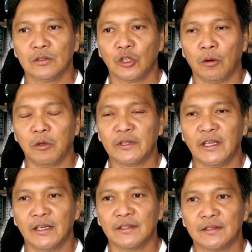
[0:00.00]
double
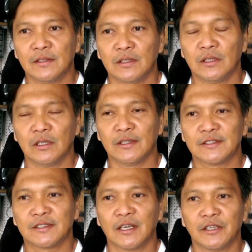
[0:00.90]
din
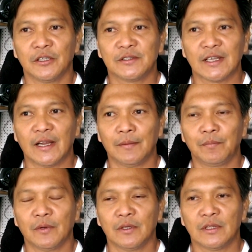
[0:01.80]
stereo
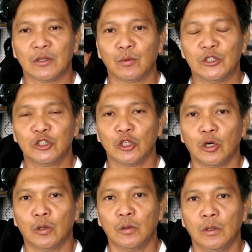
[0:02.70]
setup that will
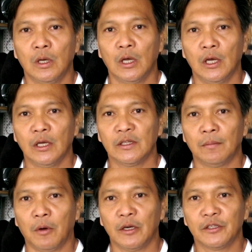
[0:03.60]
show the
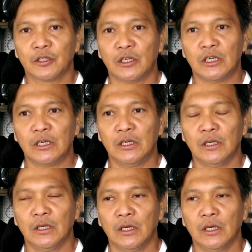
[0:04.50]
monitor,